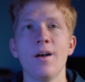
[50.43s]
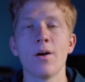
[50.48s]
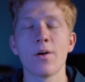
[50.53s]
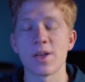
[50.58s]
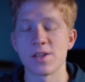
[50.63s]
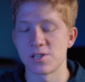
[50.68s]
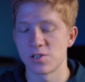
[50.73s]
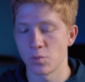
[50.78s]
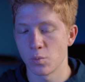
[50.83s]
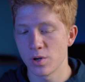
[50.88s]

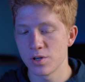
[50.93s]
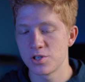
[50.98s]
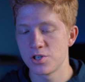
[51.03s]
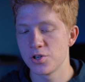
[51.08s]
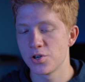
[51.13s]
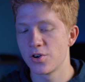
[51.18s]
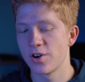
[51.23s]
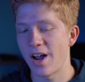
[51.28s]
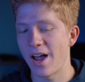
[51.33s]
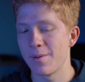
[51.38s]
Okay, so once
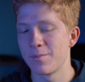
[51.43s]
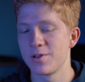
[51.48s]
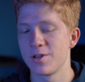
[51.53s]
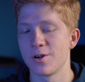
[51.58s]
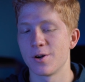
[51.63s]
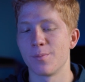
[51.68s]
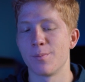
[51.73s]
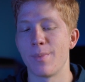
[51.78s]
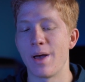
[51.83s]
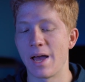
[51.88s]
you grabbed
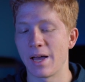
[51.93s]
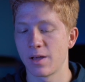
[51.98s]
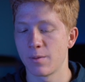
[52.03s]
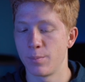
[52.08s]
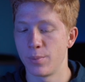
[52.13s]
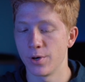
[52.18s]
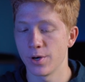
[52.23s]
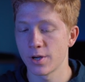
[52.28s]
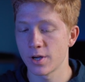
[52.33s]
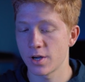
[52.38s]
your
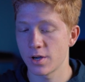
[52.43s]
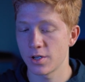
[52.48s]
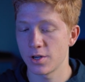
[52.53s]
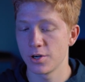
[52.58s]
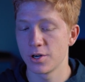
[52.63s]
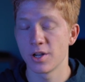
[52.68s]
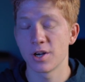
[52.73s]
MacBook, you're